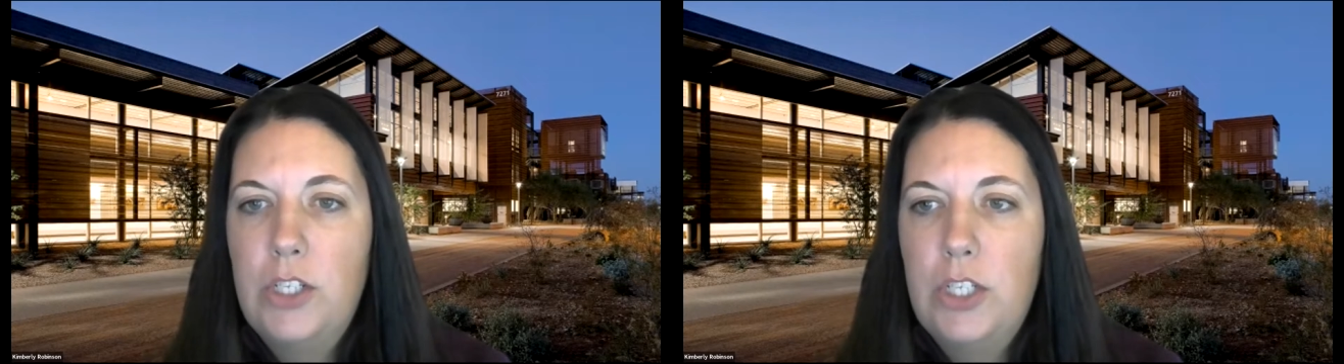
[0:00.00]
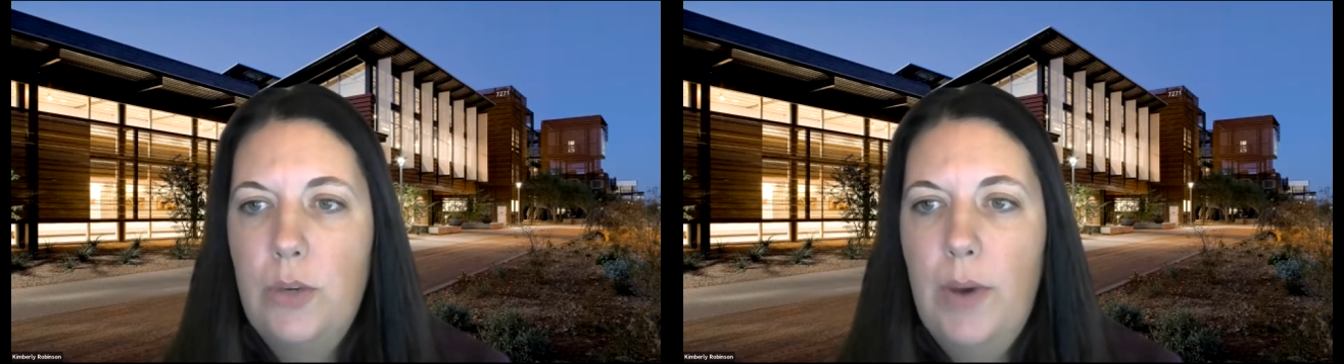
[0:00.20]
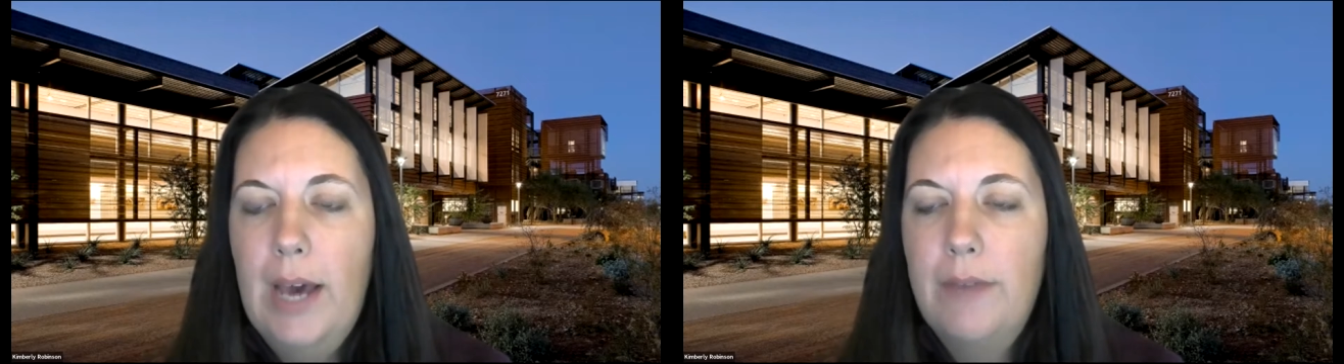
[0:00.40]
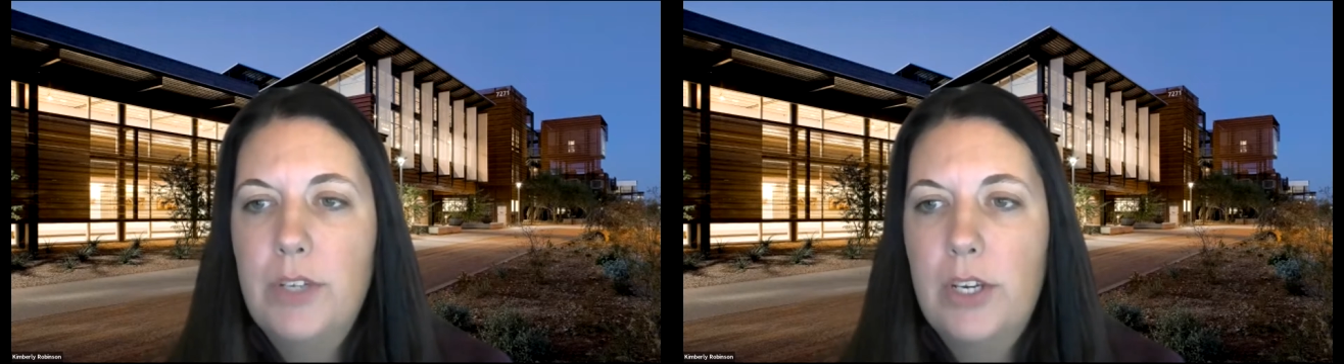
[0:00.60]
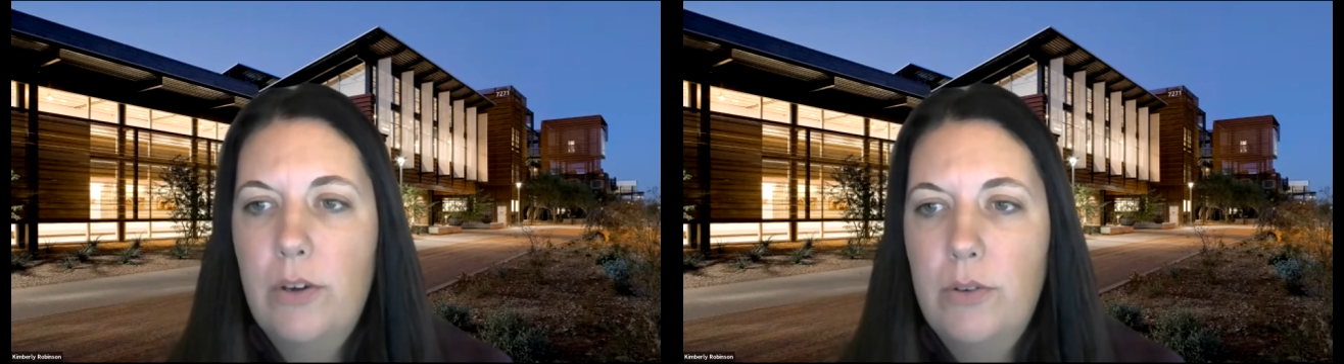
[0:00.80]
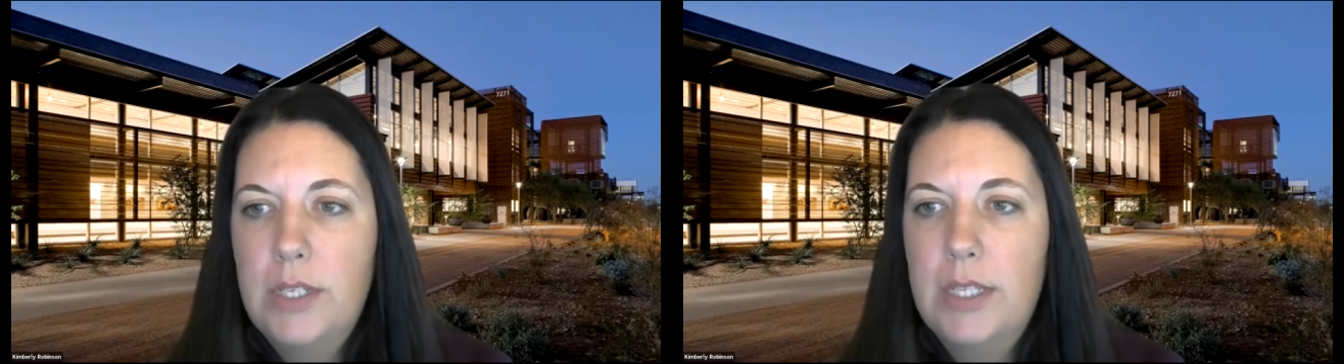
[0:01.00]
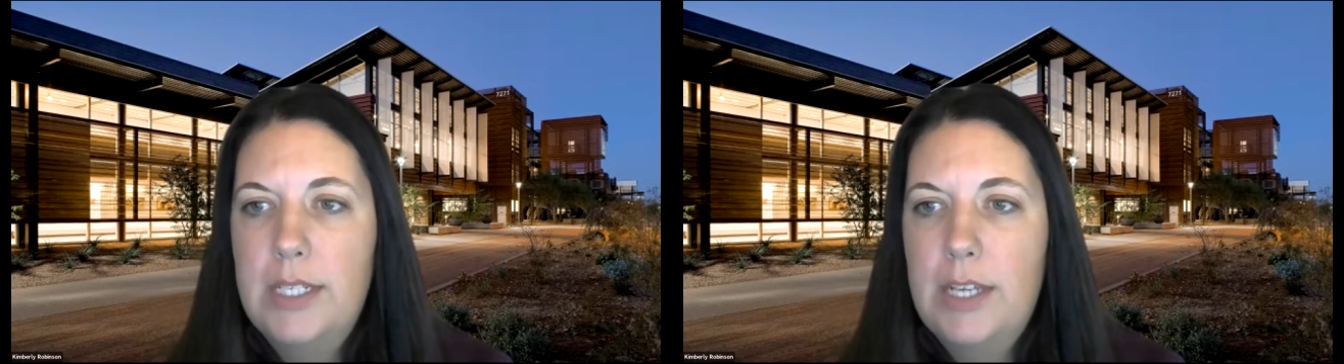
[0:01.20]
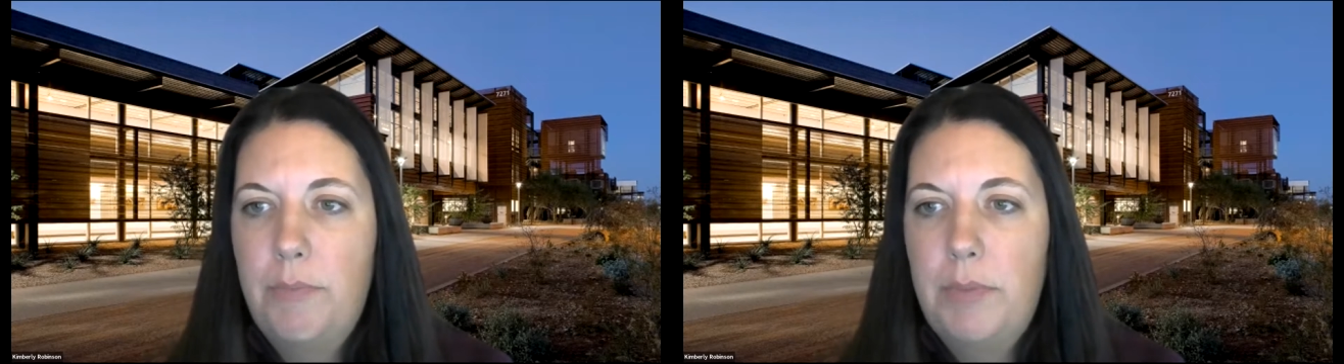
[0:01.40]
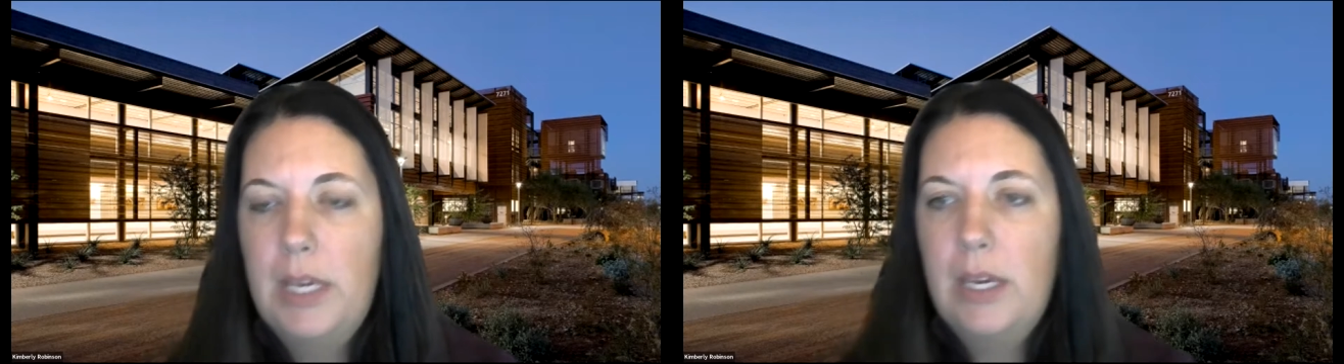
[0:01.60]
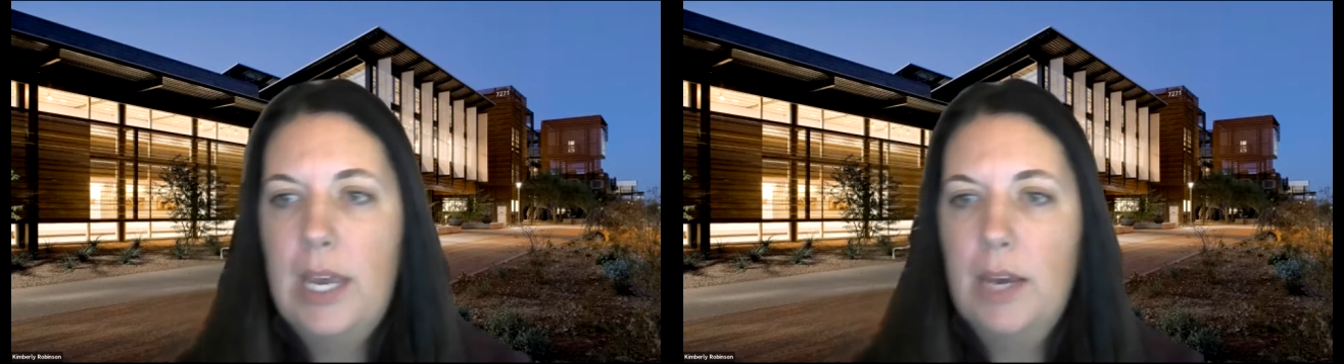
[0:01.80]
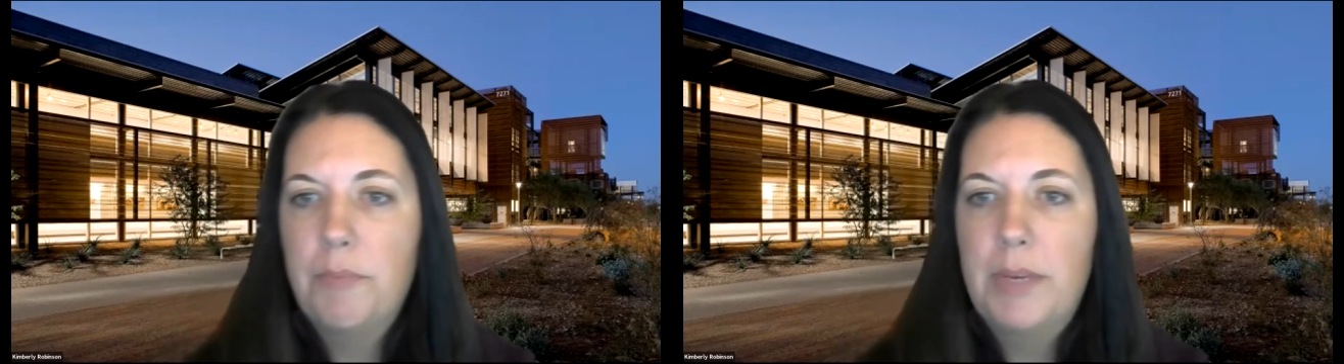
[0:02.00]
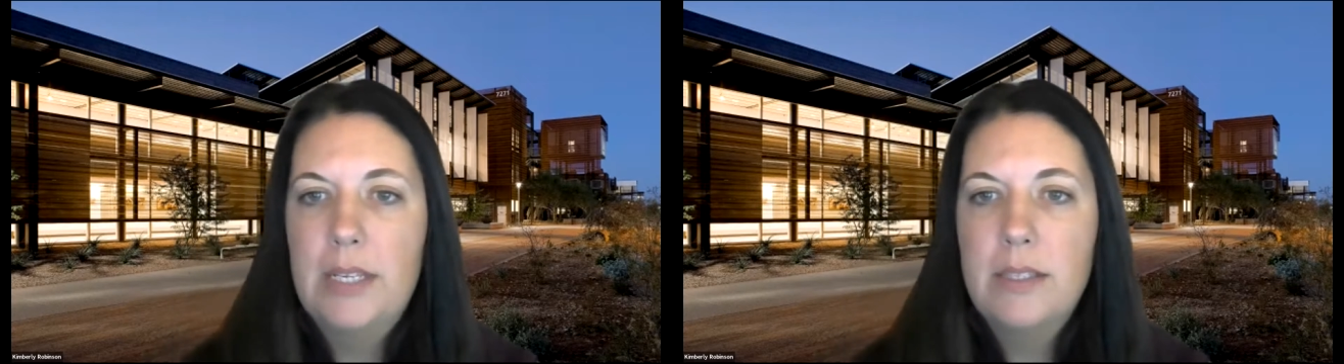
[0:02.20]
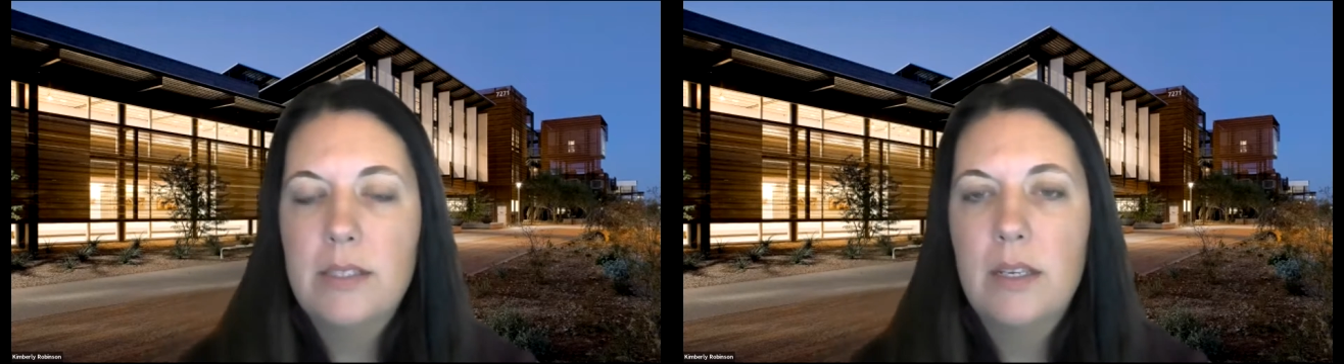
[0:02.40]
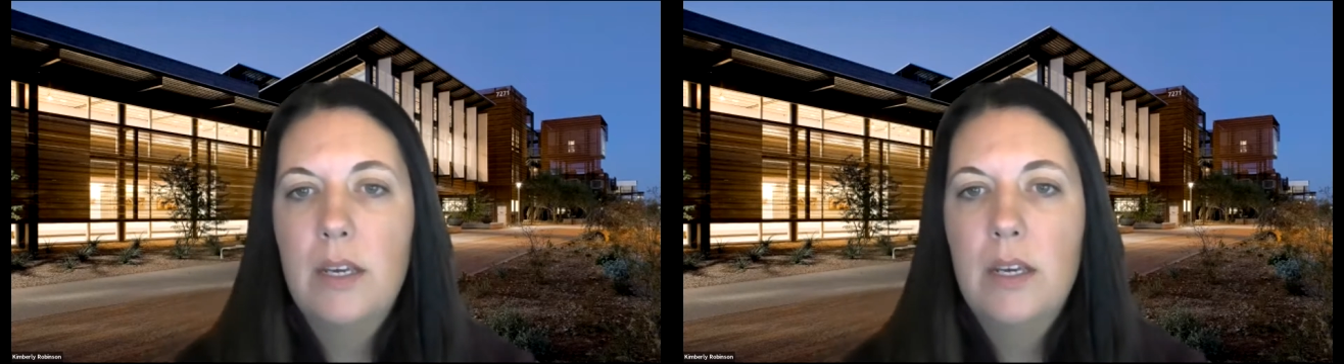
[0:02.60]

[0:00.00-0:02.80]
do you have to go to the Tempe campus?